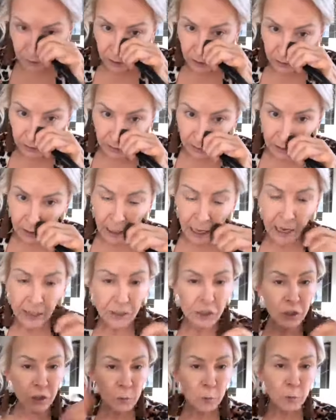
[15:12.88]
we're going." to The
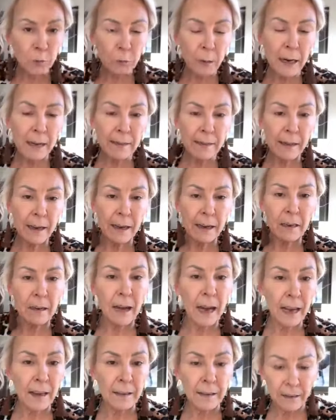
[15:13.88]
hunters were right
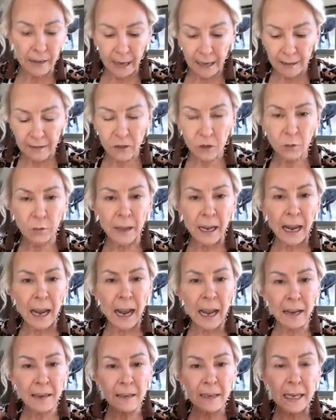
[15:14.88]
there, and and so they
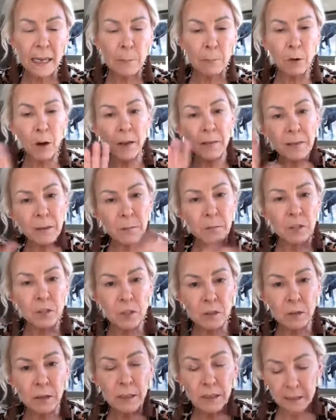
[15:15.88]
had. He brought them
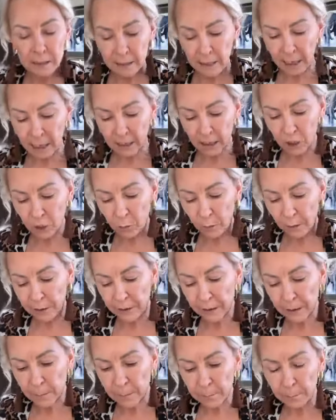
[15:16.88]
to his
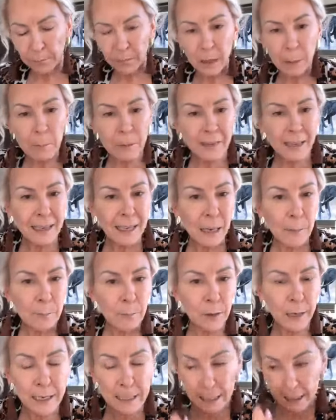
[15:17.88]
sanctuary, but they
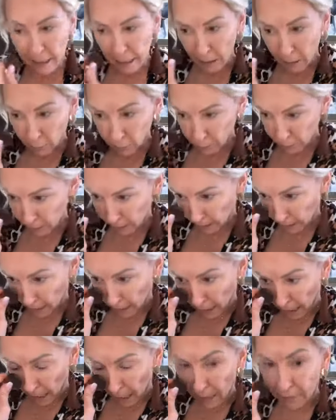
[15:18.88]
kept breaking out,
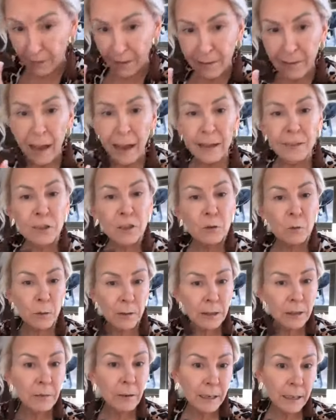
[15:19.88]
and then the hunters
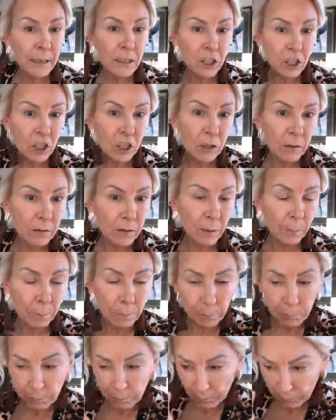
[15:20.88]
were there ready to shoot
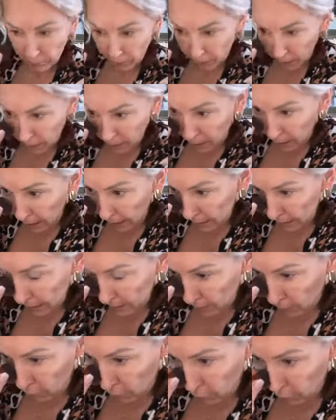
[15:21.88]
them, and
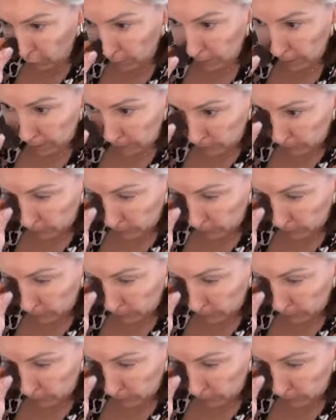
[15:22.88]
so